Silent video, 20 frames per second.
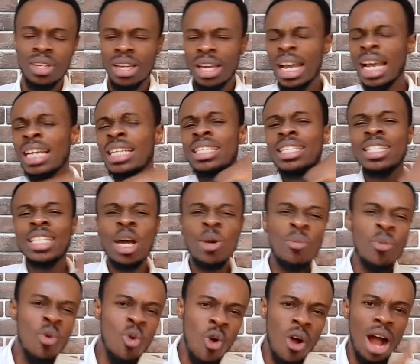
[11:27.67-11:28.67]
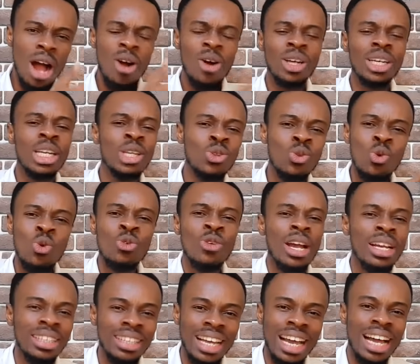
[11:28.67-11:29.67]
And some wa or the two
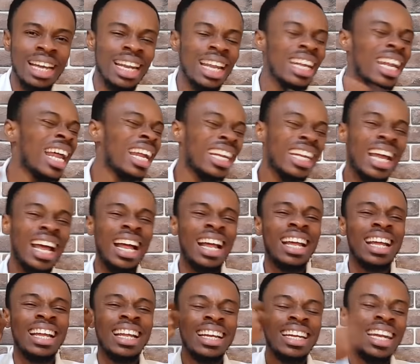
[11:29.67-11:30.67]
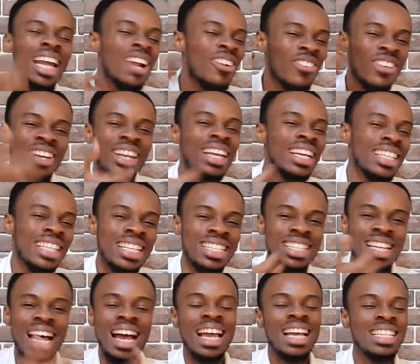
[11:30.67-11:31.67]
day na na na dream ni se
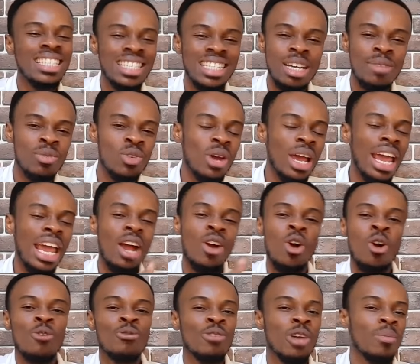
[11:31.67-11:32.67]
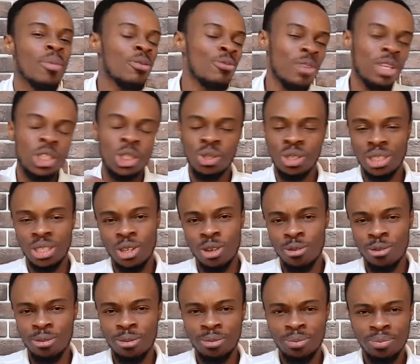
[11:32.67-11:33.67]
sa and some no air confirm fix
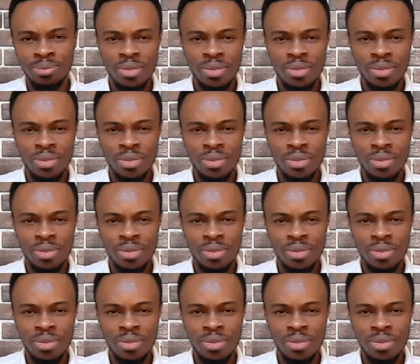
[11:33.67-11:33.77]
yourself.